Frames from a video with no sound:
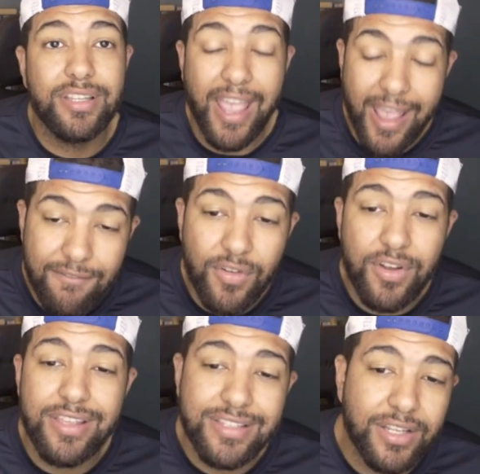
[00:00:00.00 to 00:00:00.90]

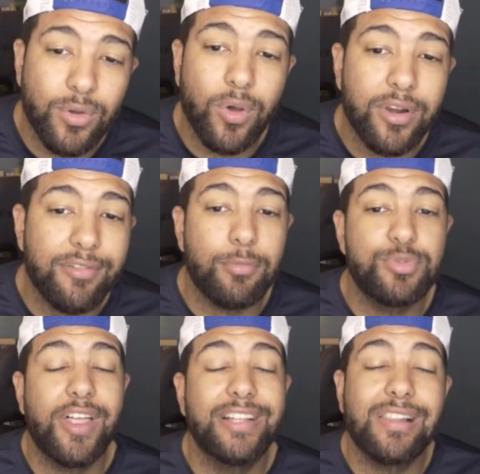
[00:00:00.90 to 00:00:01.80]
Every single one of them.
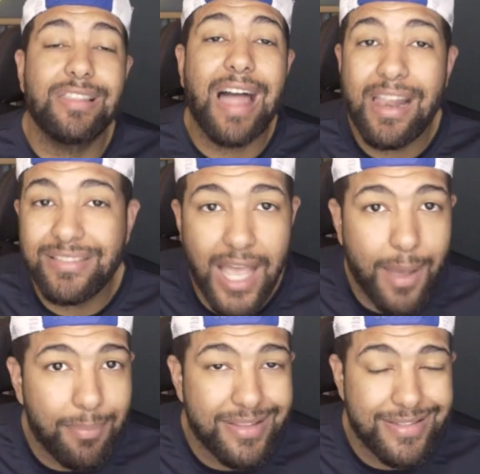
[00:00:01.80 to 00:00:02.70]
So that's a lot of
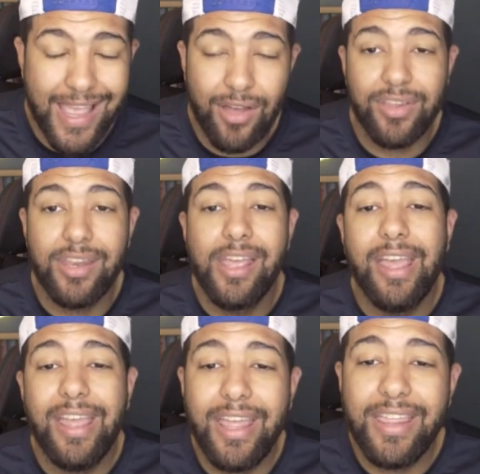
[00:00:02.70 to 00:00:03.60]
top-end talent
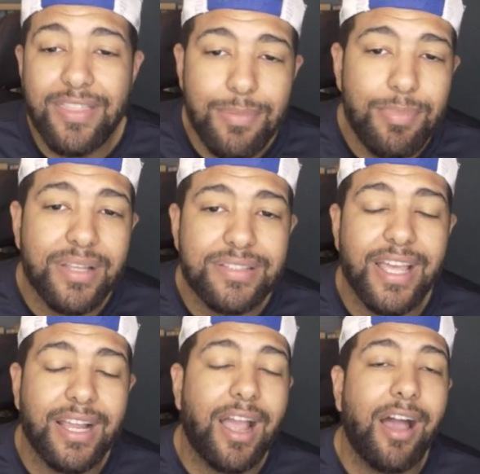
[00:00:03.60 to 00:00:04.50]
in the Big
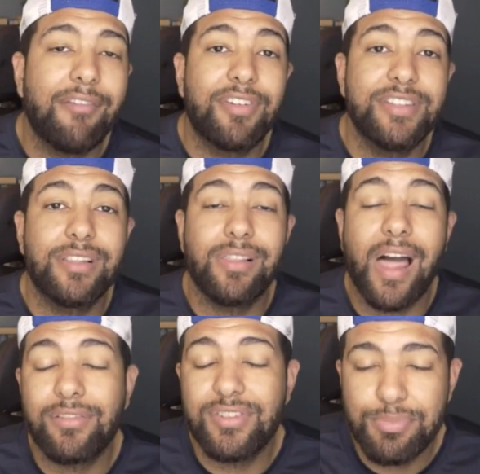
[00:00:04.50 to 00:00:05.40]
Ten Conference. A lot
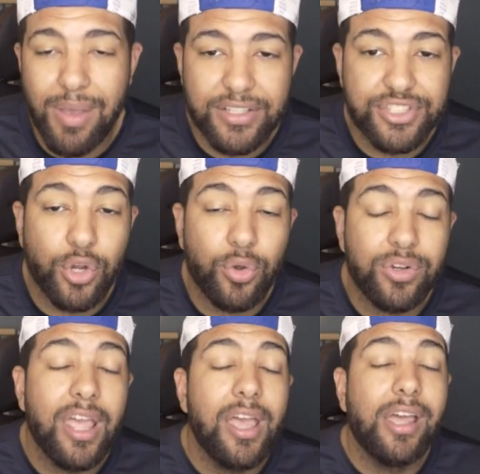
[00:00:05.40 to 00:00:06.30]
of respect
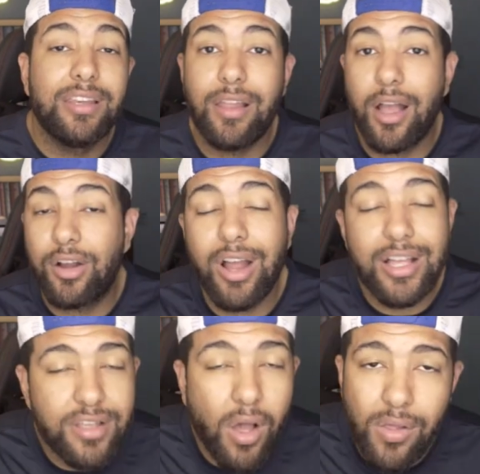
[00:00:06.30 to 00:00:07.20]
shown
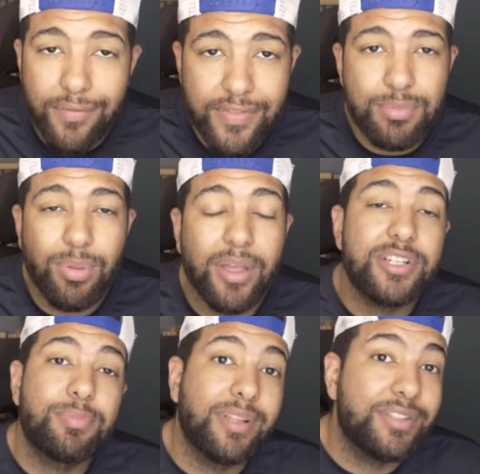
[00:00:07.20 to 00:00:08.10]
across all of these
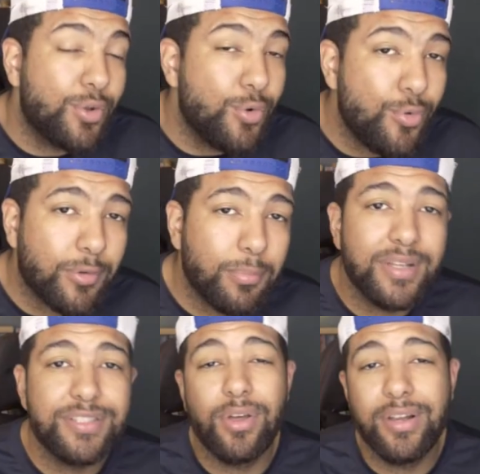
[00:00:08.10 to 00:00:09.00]
players, but two from
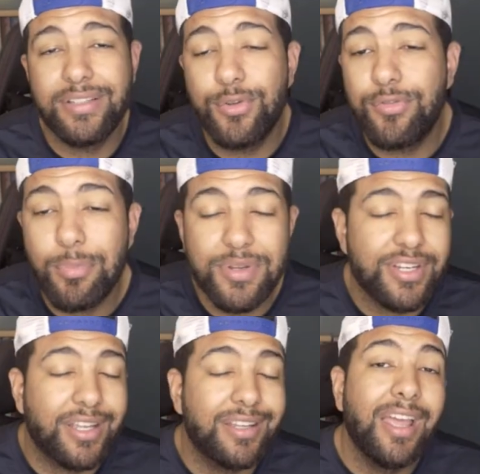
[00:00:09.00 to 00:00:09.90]
Minnesota, two from
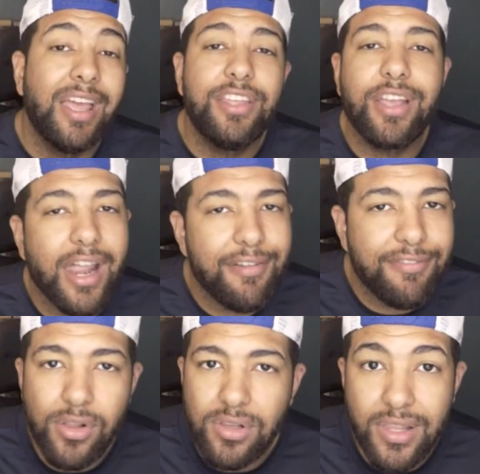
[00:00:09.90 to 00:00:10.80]
Michigan. You got to
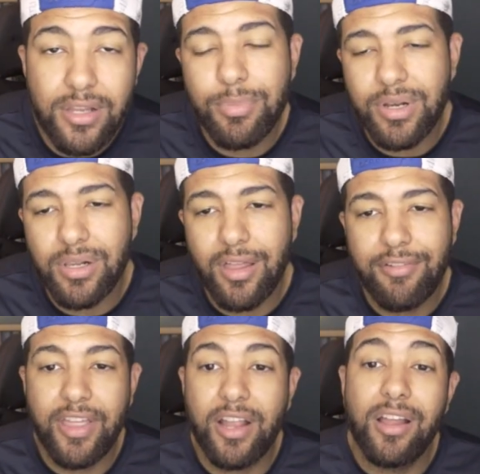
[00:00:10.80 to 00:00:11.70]
feel a little bit of
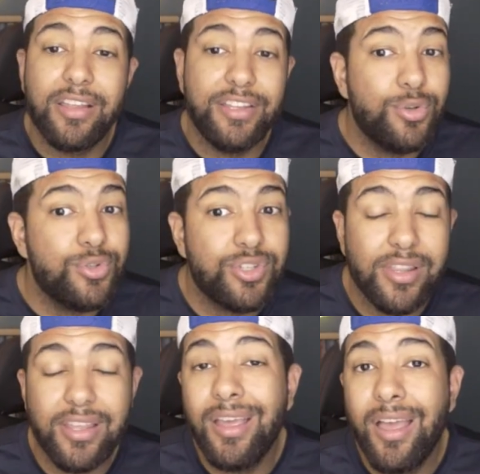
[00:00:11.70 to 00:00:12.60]
love there.
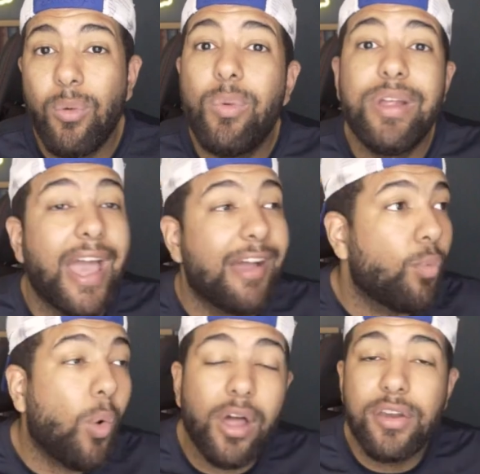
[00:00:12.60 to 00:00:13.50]
Usually we'd have
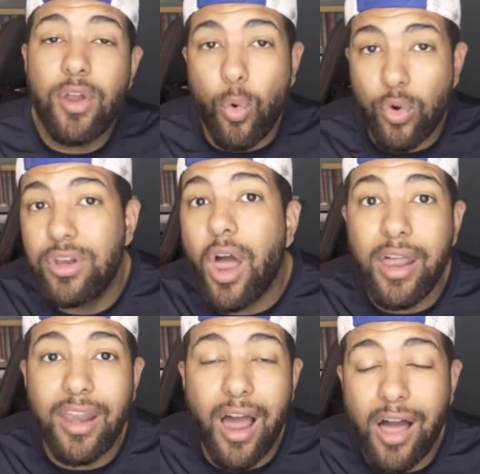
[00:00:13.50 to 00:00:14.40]
one or
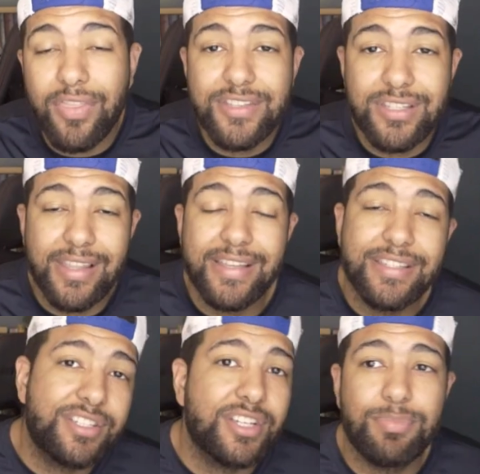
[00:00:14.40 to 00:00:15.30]
none on this
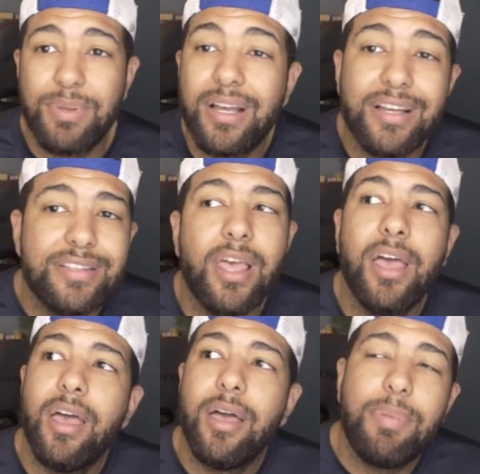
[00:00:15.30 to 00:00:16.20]
list just because
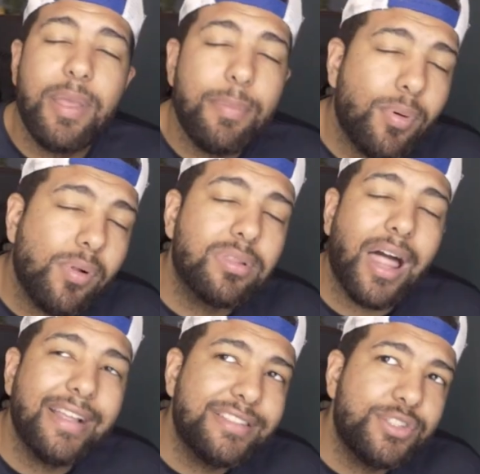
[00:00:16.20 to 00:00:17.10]
people
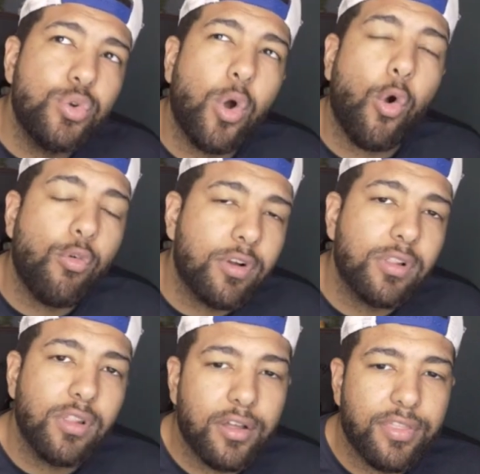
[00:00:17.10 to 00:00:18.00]
like to
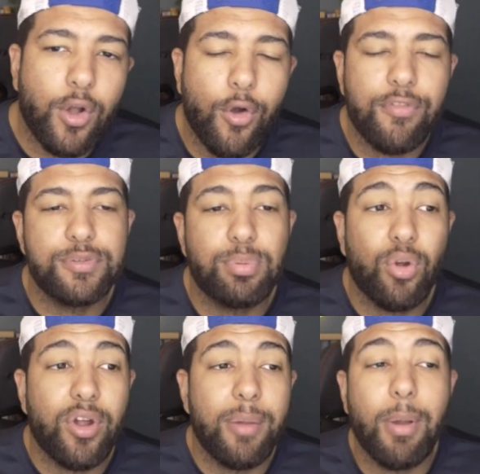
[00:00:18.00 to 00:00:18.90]
overlook the Gophers
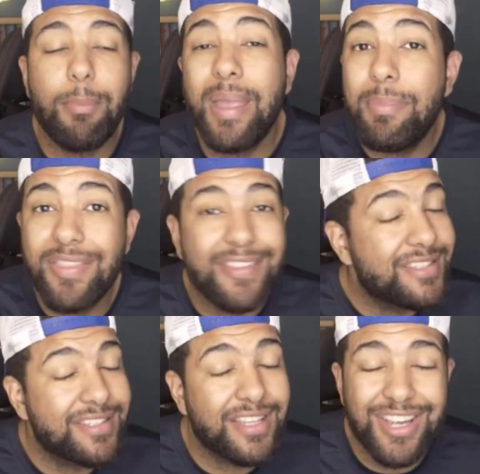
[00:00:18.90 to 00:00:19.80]
program, but maybe this
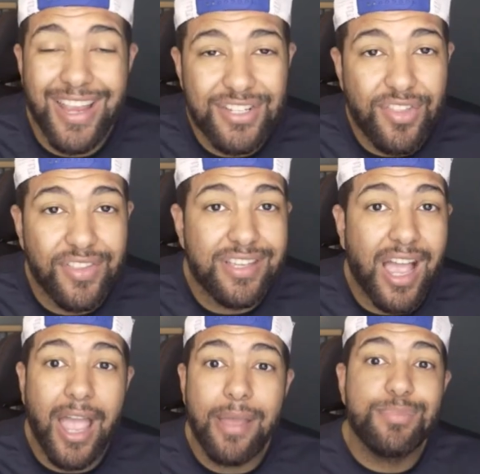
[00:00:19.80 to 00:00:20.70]
is a change in the
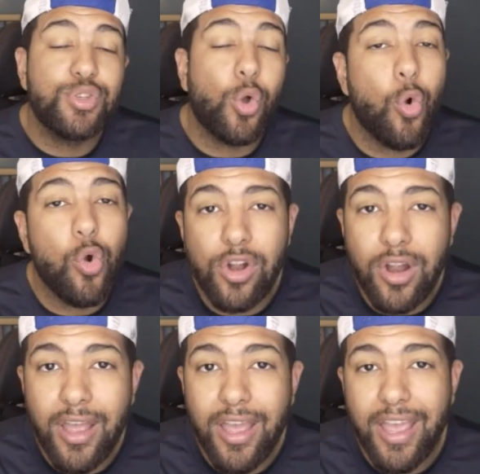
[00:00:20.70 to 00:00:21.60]
times,
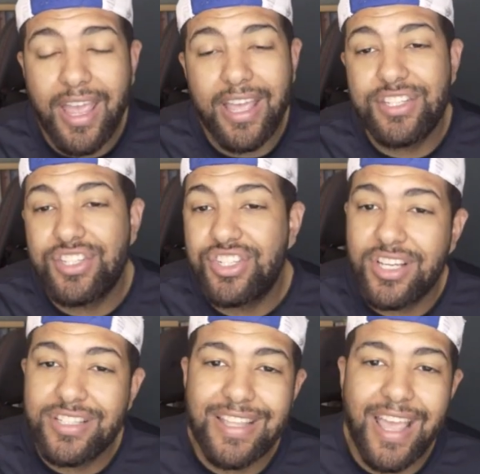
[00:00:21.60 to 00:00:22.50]
or it's
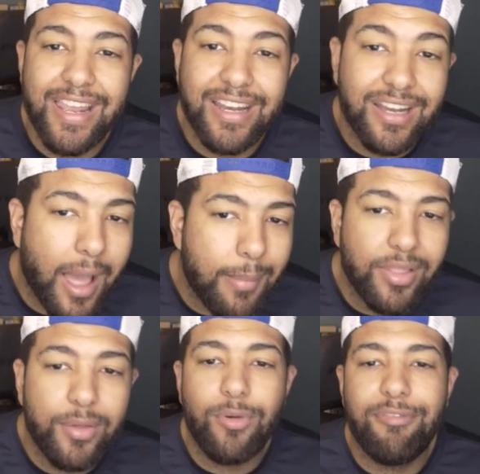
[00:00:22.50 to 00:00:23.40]
just an
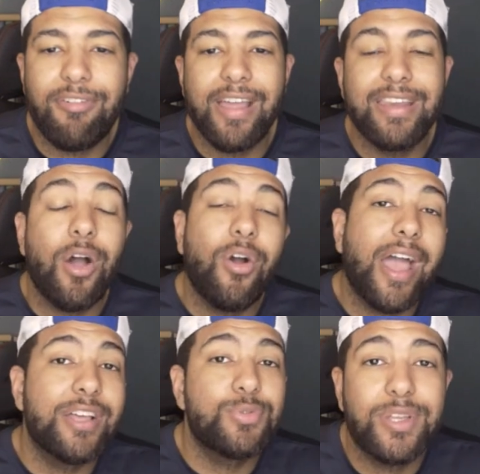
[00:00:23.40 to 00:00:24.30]
anomaly. We'll find out
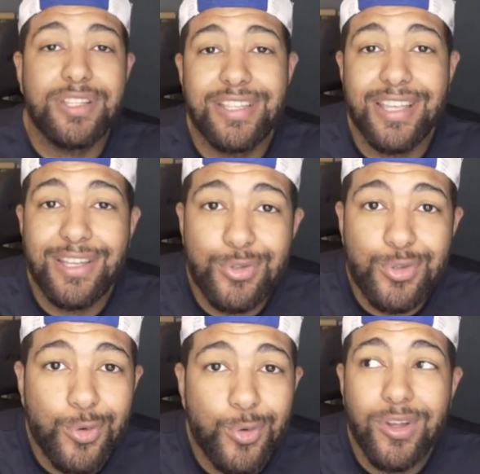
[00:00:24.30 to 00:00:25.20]
as we continue
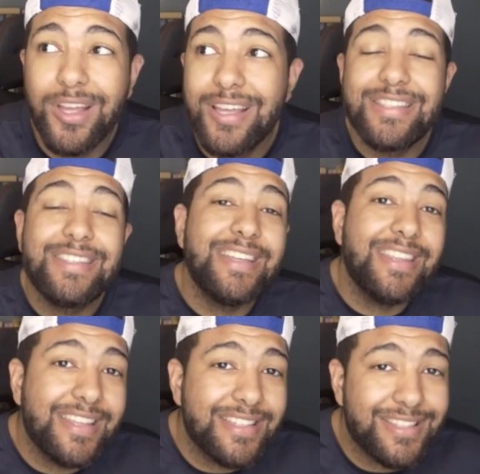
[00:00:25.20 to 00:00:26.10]
to see
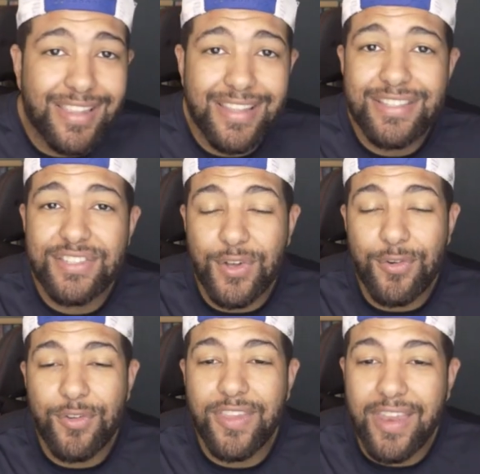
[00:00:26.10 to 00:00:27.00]
these lists
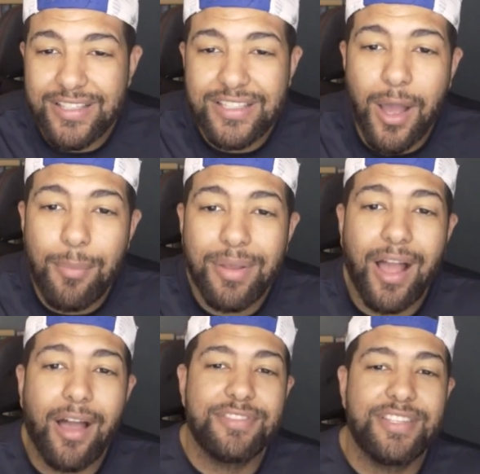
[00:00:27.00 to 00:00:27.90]
over the next coming
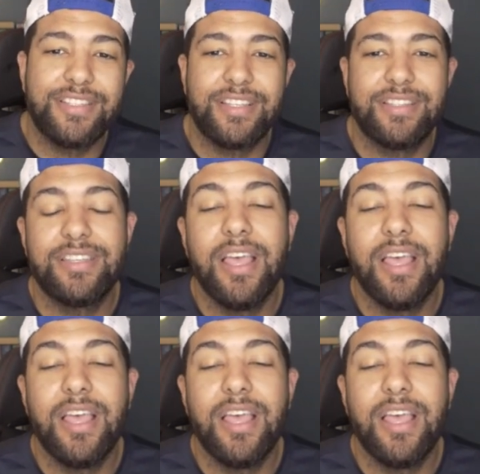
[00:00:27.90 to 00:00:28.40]
off seasons.